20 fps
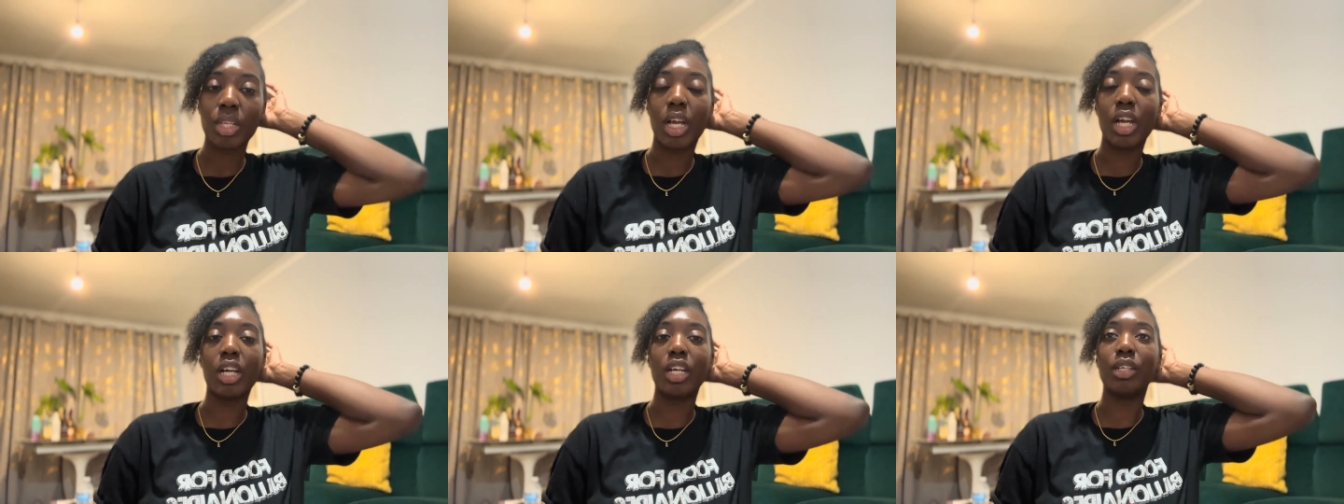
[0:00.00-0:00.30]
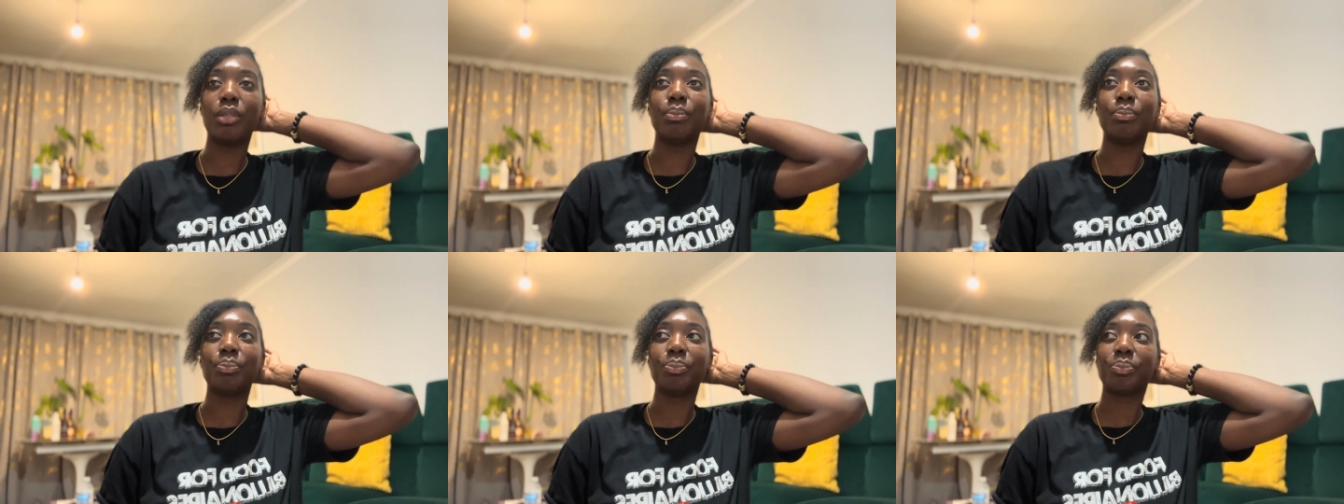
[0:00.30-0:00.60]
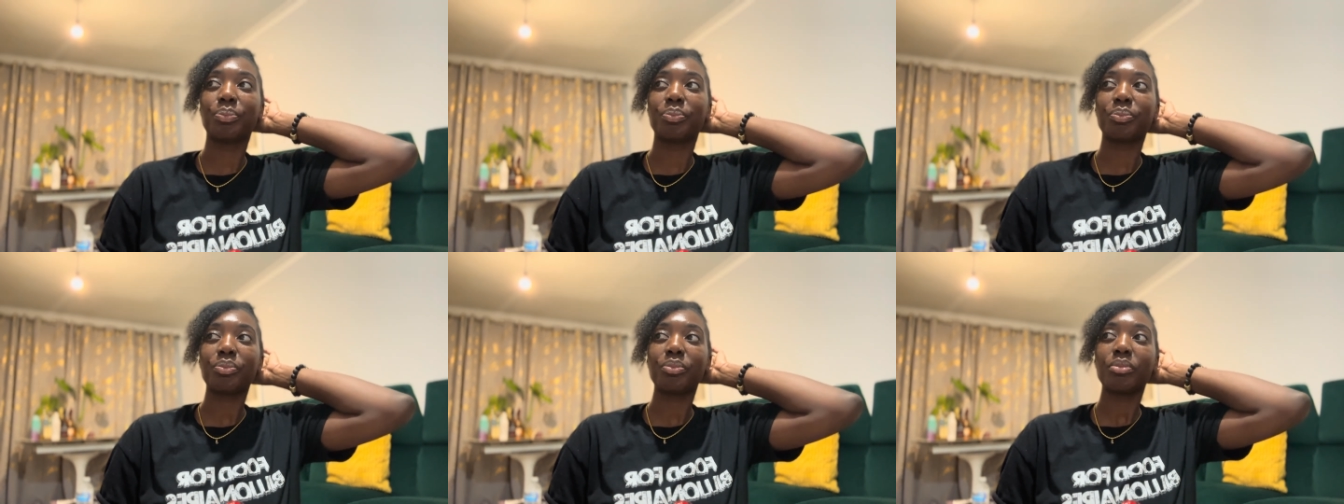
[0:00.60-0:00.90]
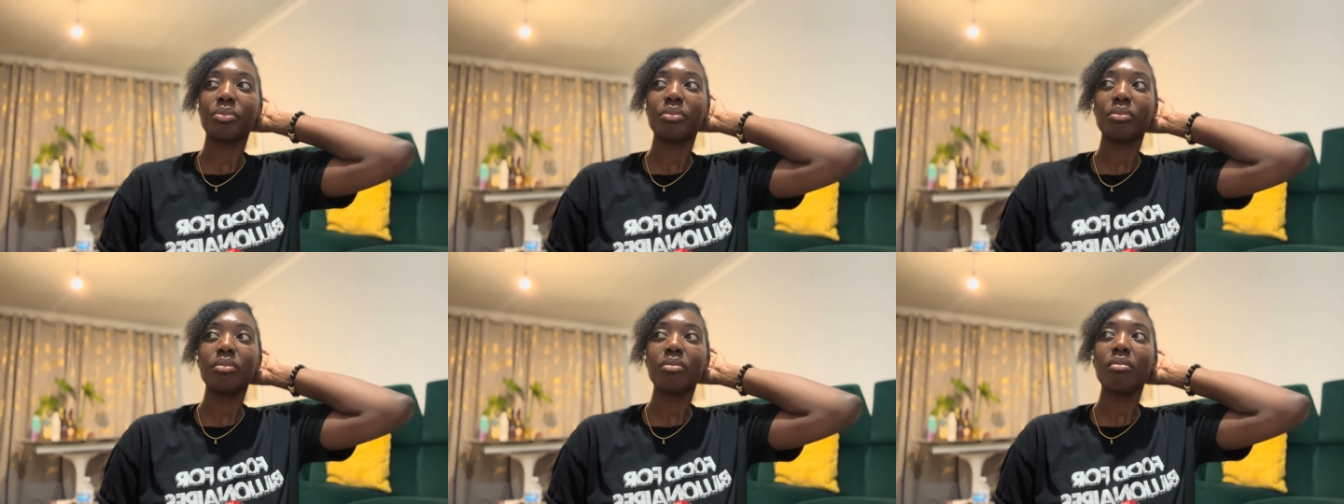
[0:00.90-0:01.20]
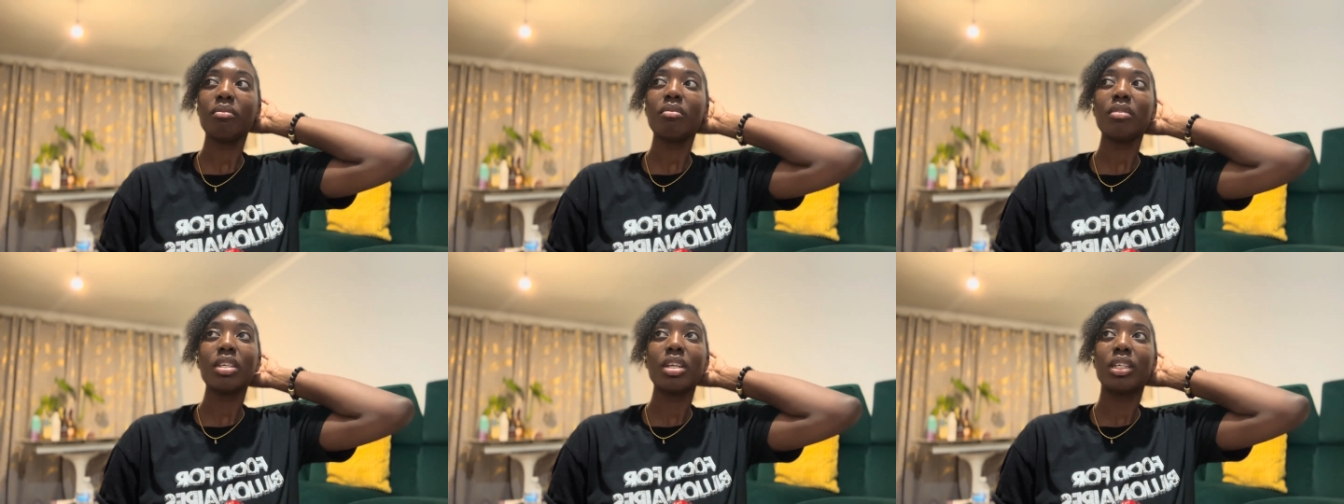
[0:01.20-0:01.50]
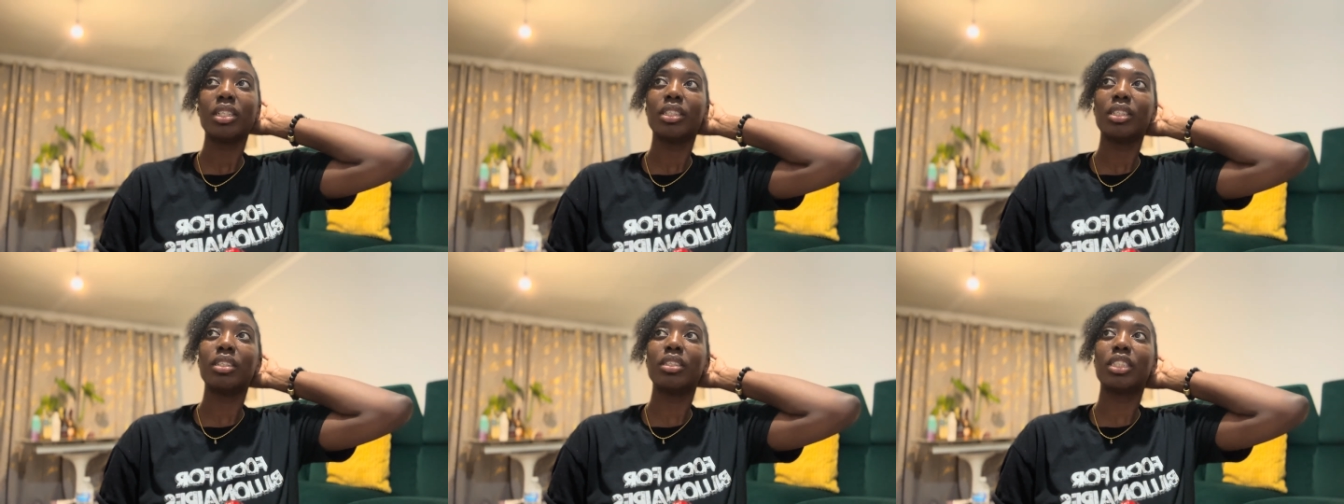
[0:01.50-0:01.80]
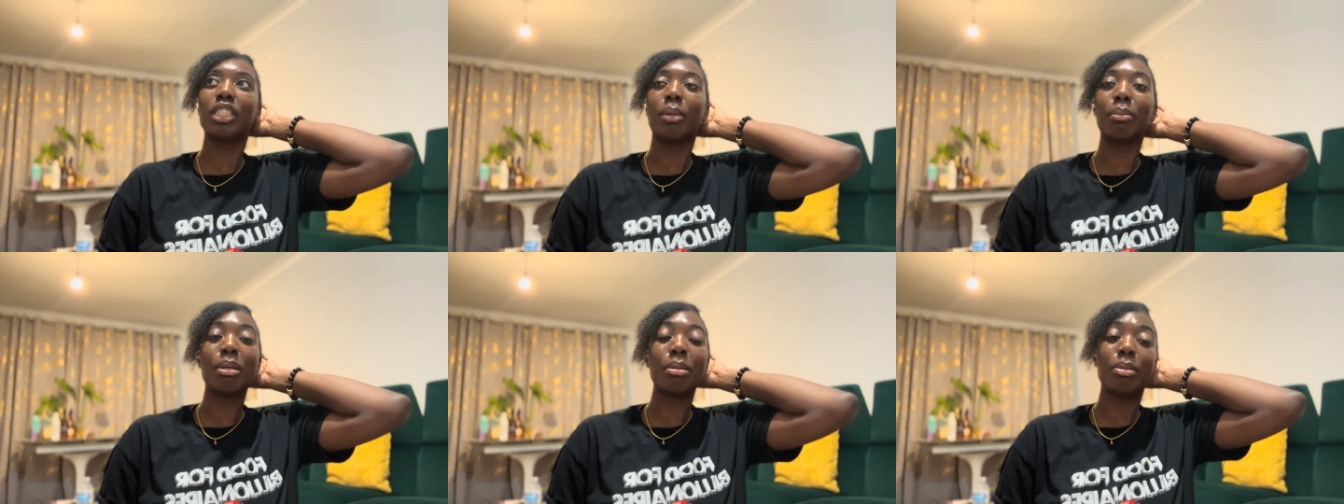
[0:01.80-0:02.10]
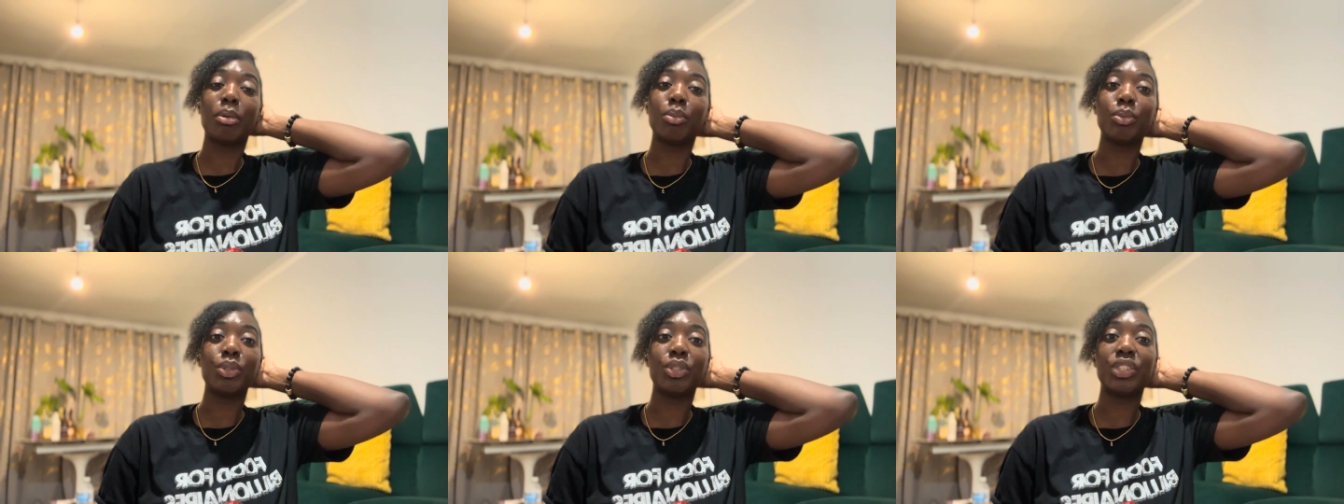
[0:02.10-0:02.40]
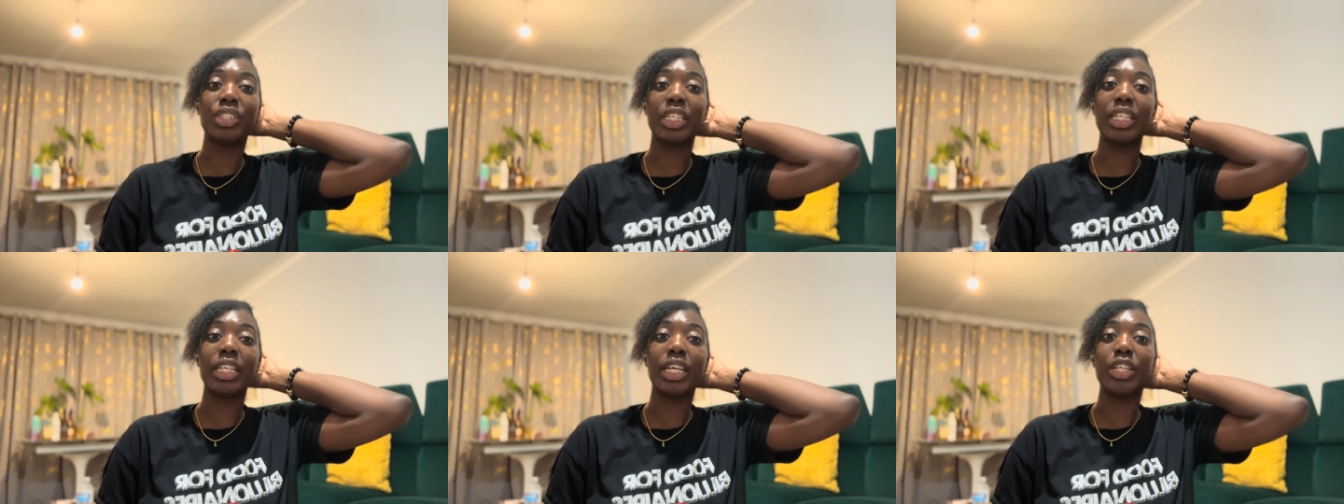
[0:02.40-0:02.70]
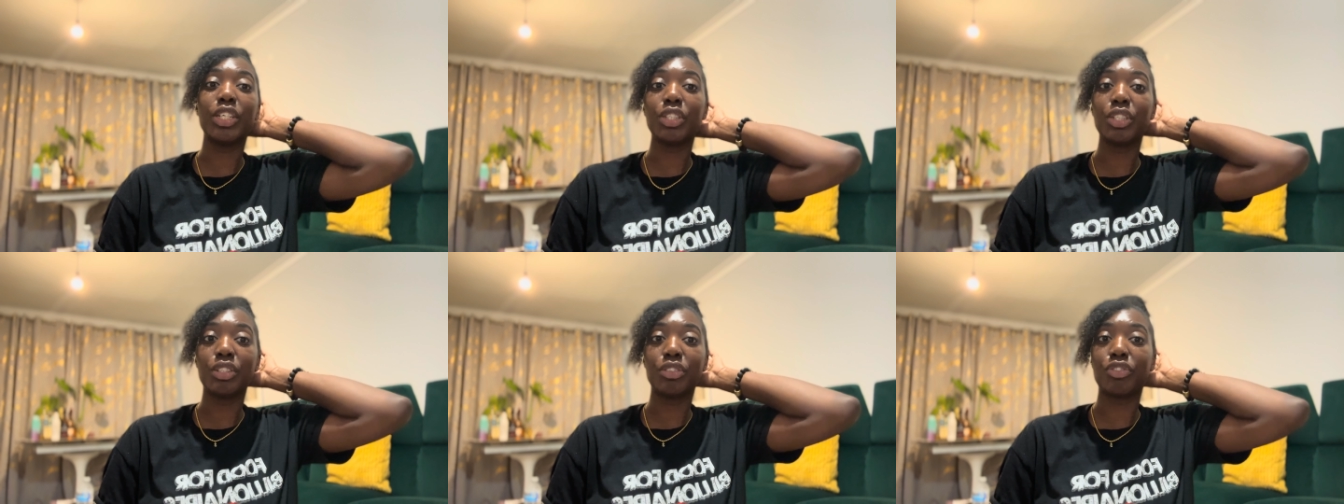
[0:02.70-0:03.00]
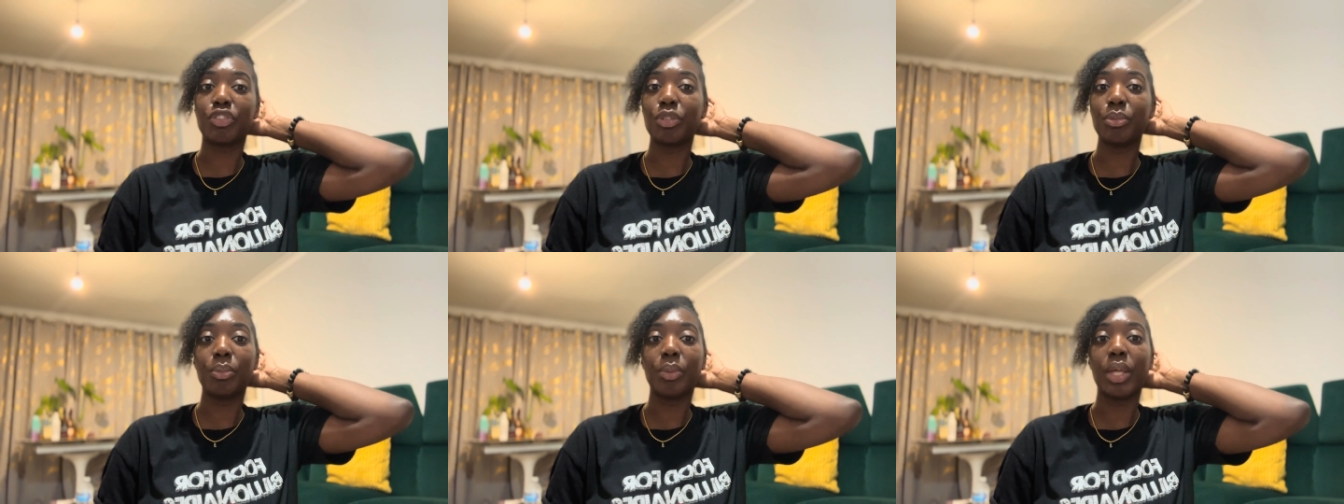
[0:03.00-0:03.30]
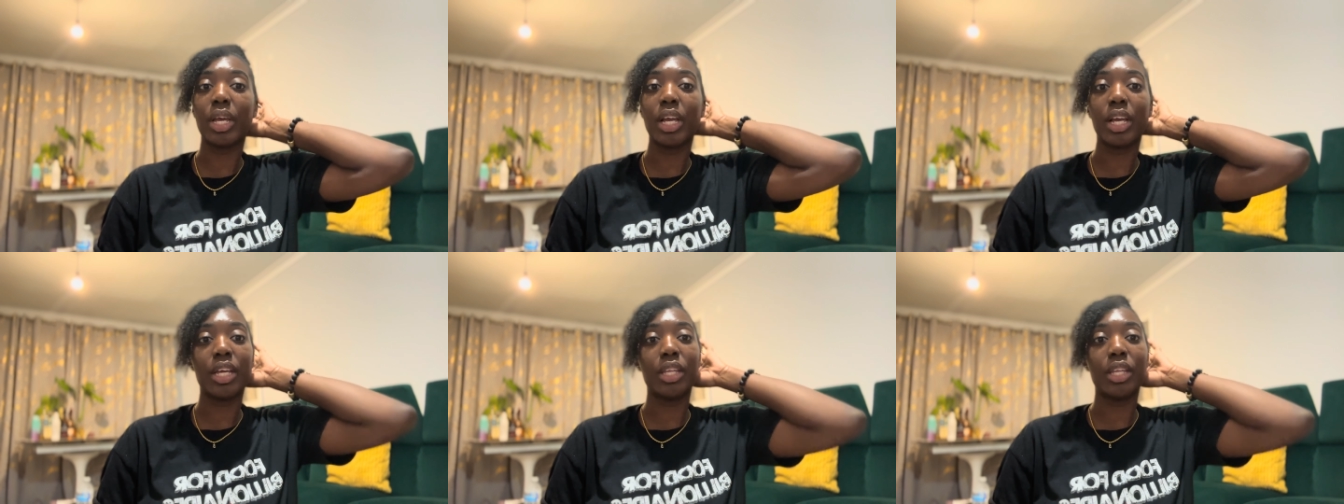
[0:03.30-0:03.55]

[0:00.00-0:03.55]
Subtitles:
some people will see that you're not from there,